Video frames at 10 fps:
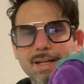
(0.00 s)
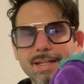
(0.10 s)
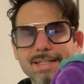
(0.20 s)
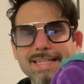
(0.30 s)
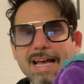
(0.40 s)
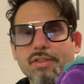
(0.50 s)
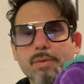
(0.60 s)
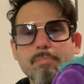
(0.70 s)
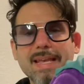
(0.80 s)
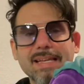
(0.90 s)
Now, the
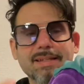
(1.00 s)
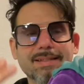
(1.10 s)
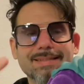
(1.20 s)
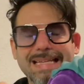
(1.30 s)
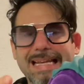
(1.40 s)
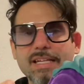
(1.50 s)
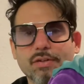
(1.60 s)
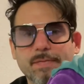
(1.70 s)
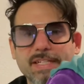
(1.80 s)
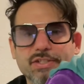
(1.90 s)
main
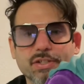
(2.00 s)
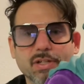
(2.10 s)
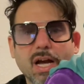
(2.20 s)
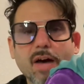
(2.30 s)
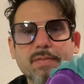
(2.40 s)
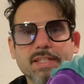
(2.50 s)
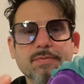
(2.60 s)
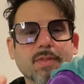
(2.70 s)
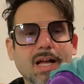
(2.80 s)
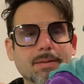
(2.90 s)
standout feature of this
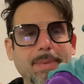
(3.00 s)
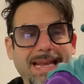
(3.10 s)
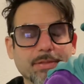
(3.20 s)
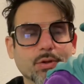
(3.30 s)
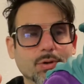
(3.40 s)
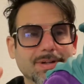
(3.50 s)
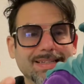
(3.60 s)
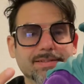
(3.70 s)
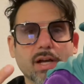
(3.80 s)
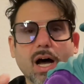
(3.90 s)
flock Panthor
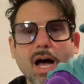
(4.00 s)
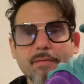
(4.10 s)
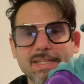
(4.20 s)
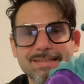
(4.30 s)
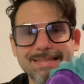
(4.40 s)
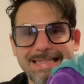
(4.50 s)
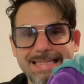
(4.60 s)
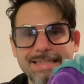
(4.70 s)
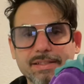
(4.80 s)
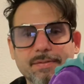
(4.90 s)
is
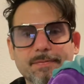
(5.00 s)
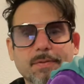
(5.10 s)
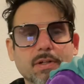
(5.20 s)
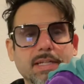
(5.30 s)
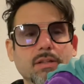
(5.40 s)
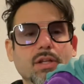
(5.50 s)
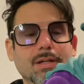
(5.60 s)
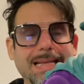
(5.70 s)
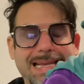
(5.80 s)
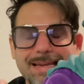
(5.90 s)
obviously furry
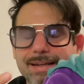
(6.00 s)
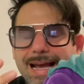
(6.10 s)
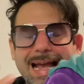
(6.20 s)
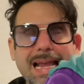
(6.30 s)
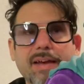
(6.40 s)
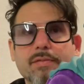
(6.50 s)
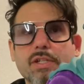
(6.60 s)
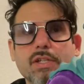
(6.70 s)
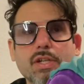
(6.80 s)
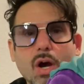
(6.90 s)
look, and I have
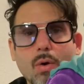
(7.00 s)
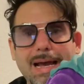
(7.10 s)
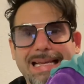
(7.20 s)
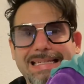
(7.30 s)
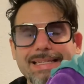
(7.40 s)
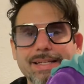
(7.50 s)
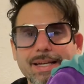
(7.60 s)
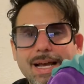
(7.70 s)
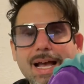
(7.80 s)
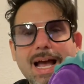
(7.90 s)
no
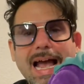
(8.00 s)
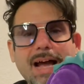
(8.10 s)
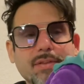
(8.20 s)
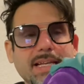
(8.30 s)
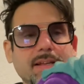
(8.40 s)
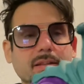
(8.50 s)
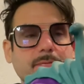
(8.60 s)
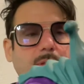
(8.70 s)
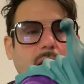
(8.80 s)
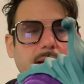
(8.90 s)
idea how they get the
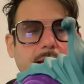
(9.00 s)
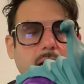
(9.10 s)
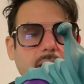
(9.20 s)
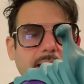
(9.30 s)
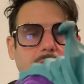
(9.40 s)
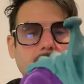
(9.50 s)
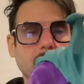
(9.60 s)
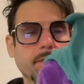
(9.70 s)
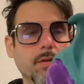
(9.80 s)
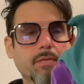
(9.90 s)
flocking on here.
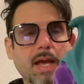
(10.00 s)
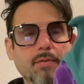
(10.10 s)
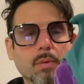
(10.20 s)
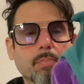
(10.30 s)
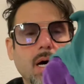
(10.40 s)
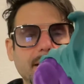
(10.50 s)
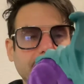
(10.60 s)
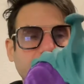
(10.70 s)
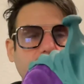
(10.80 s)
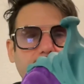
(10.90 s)
If you've ever bought
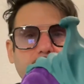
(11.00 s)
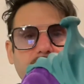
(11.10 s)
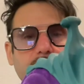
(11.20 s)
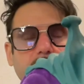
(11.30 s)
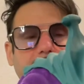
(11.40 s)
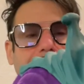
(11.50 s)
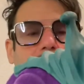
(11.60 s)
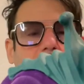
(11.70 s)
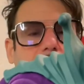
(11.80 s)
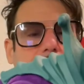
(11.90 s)
a Christmas tree,
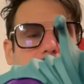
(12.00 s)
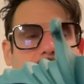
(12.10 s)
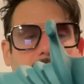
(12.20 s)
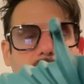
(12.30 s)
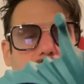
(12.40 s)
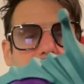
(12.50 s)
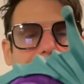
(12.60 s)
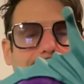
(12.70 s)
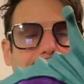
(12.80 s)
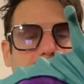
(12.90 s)
then you can
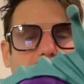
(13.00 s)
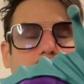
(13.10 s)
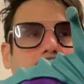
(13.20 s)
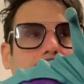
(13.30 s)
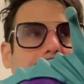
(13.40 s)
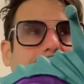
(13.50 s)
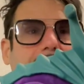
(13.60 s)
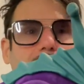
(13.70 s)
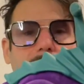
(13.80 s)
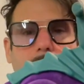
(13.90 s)
see
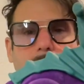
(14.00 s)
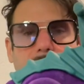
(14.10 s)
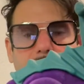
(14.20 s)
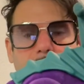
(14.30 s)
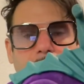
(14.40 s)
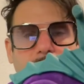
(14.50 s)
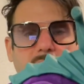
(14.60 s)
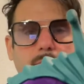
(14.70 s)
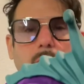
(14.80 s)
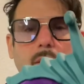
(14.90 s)
that somebody
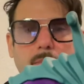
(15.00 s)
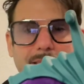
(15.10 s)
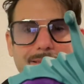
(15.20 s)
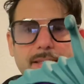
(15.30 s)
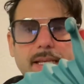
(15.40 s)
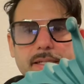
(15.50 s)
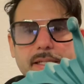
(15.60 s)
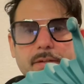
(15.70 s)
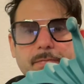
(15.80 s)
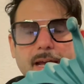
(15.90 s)
is probably standing
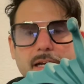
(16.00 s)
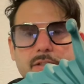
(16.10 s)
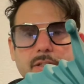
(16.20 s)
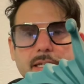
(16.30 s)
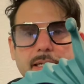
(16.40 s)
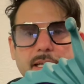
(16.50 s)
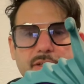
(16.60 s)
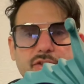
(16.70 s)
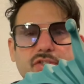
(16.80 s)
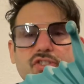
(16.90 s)
in a factory and
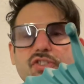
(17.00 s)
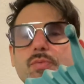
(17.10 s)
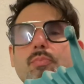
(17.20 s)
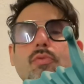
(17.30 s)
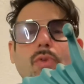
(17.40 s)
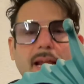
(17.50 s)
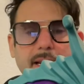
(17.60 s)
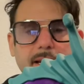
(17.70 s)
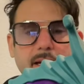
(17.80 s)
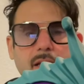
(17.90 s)
just
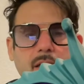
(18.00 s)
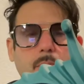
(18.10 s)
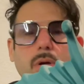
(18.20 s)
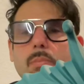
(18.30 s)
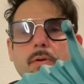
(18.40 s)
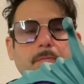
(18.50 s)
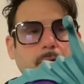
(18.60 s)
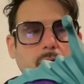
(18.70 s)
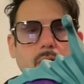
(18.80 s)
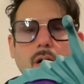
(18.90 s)
spraying purple
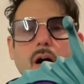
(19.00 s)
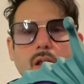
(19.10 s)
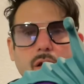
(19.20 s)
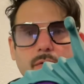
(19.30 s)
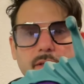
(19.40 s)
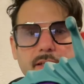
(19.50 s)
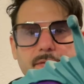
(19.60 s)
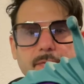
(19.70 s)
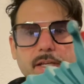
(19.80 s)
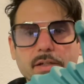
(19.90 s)
fur all over these
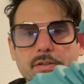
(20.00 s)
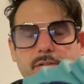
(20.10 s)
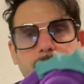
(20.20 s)
figures.